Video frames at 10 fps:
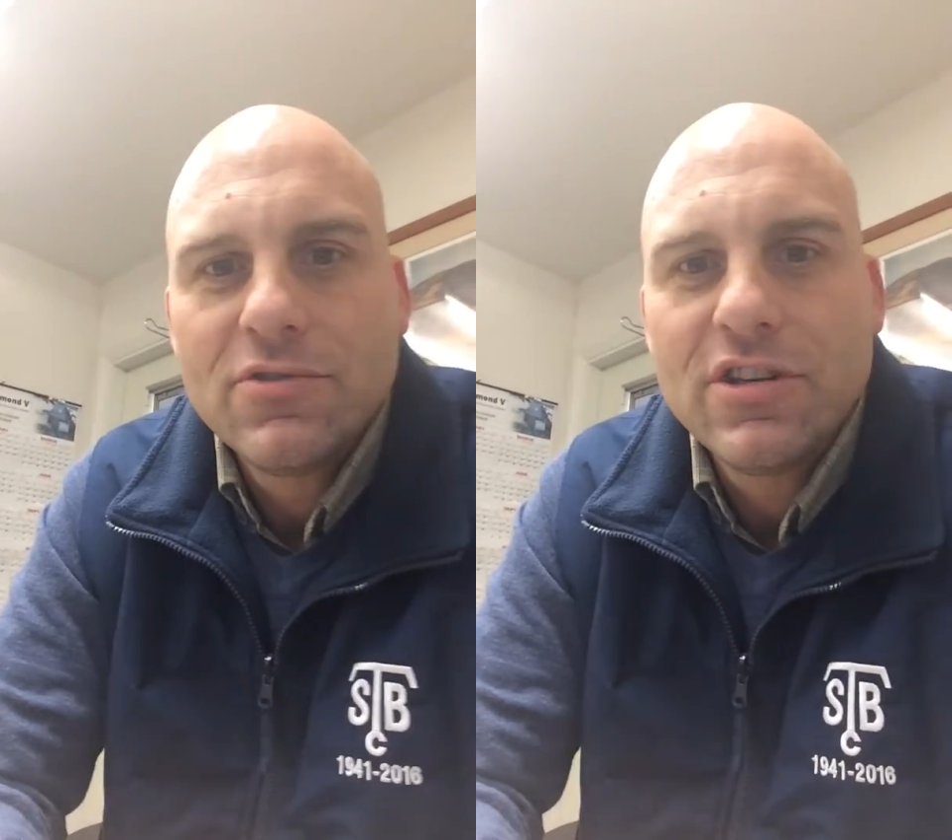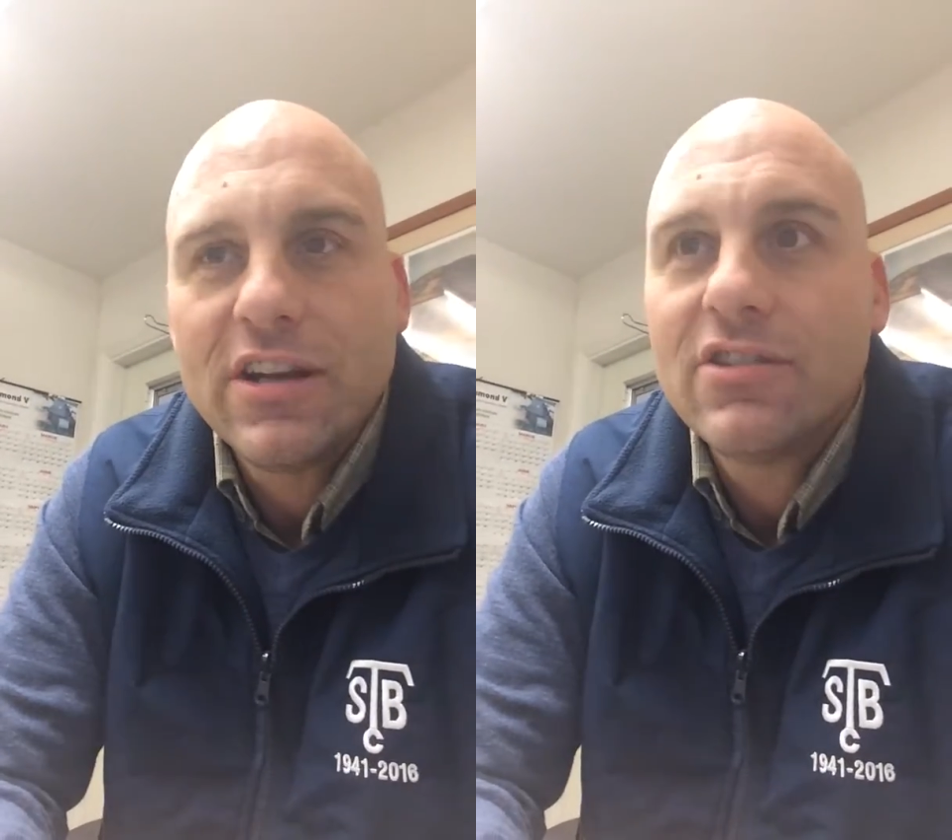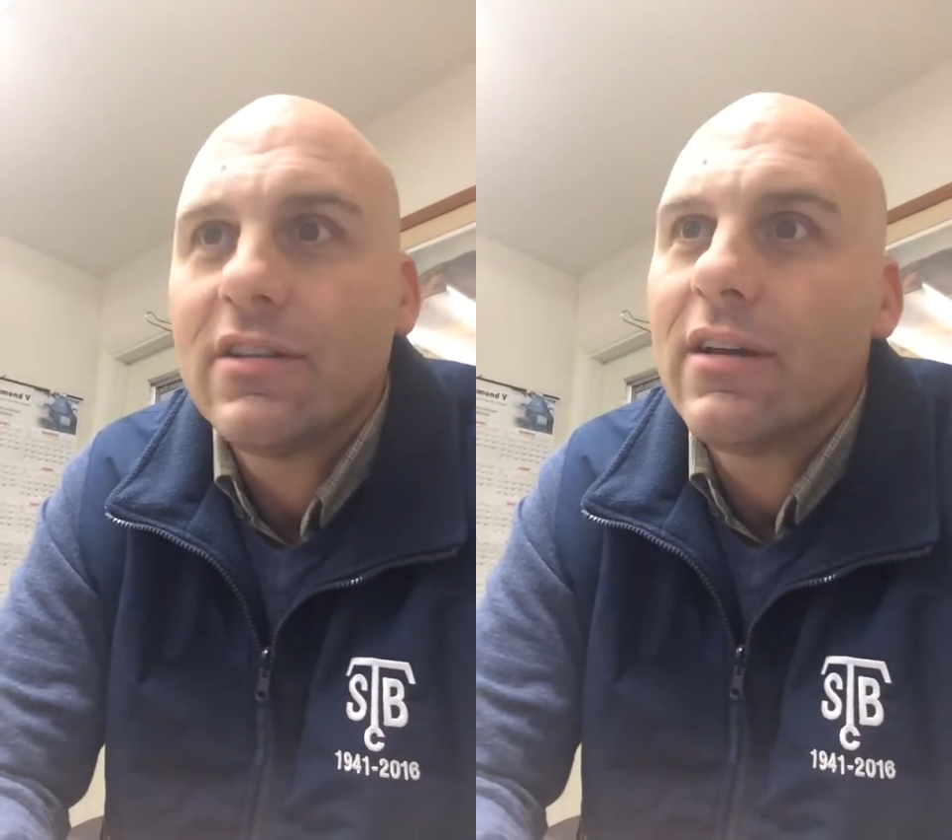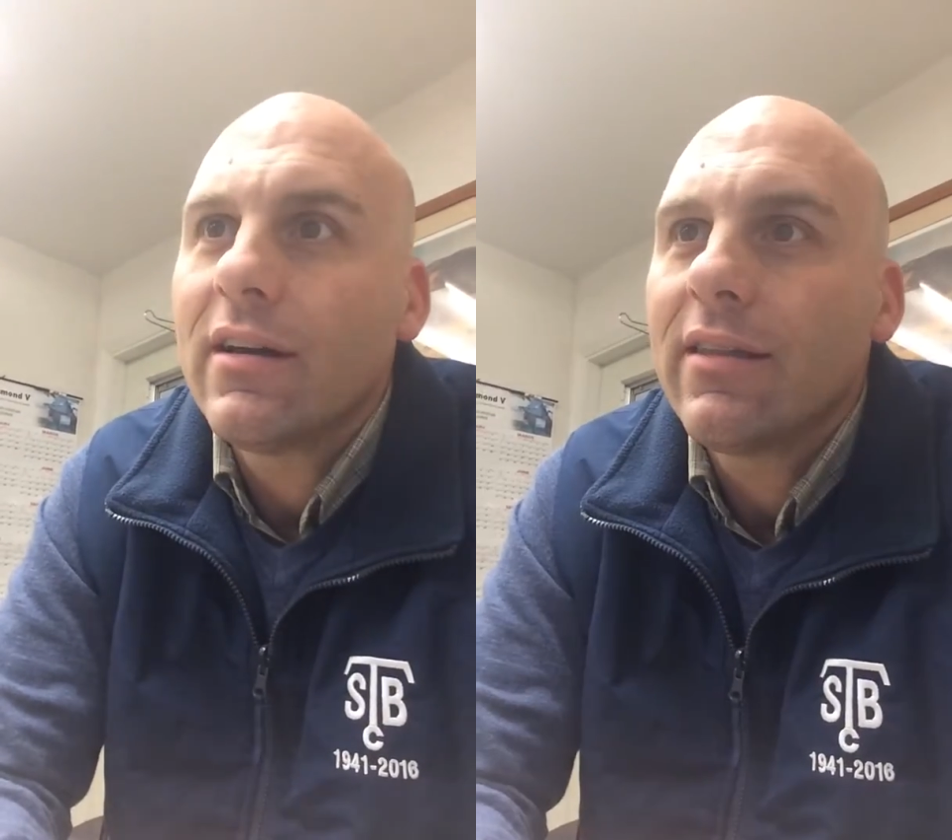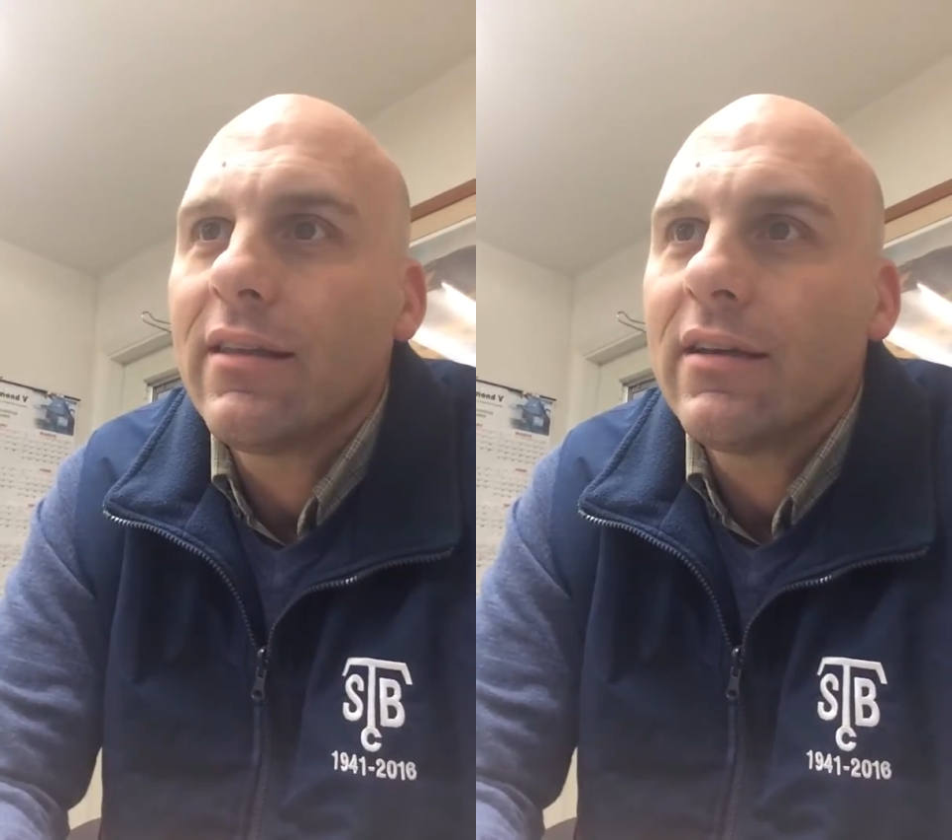changed a
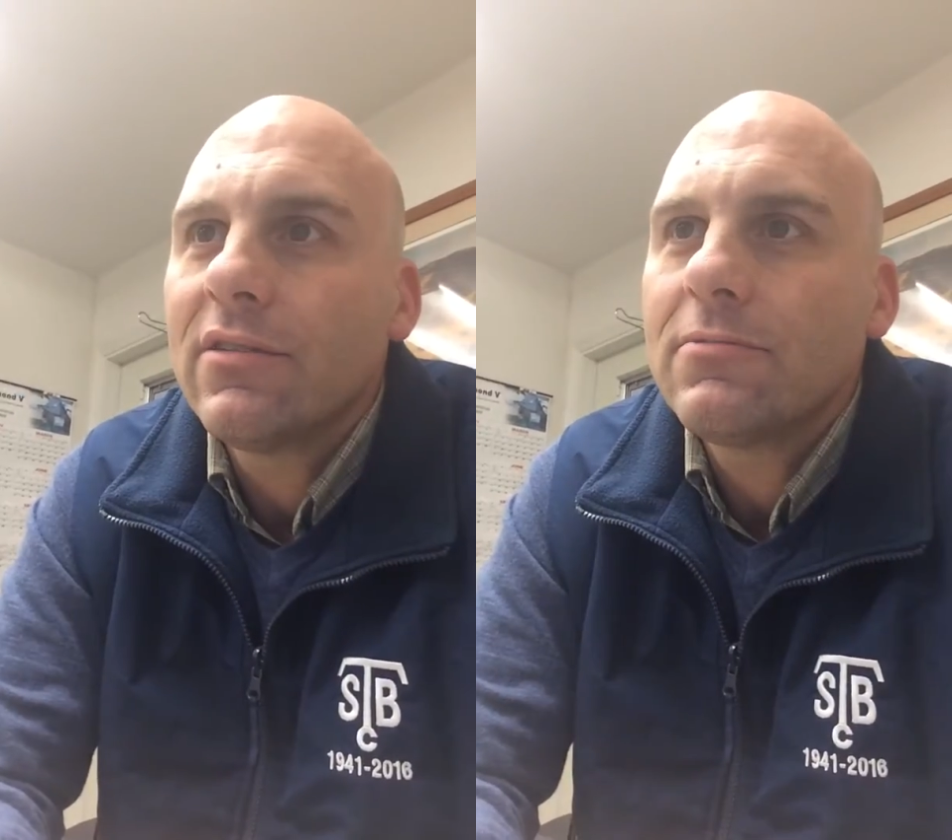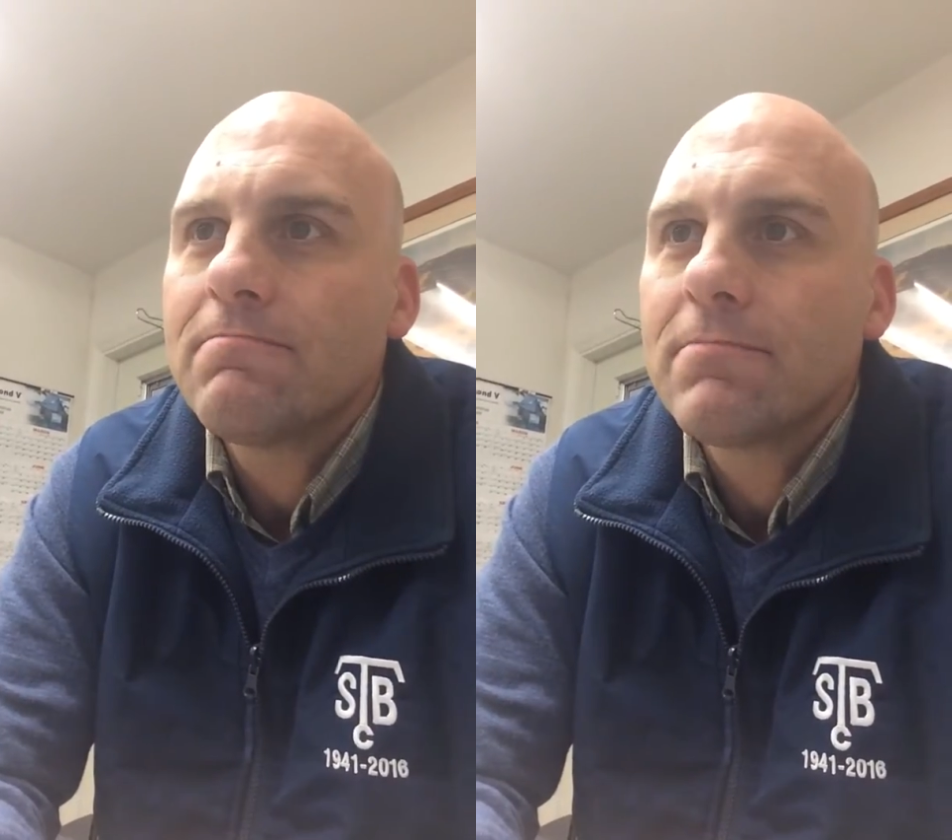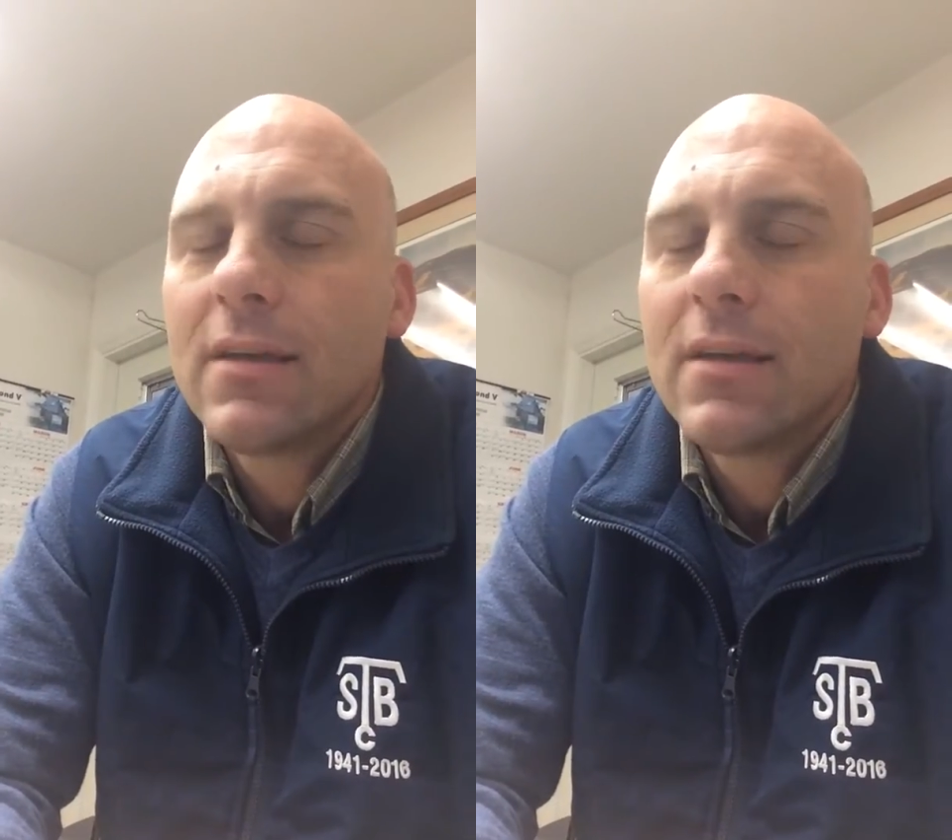lot of things.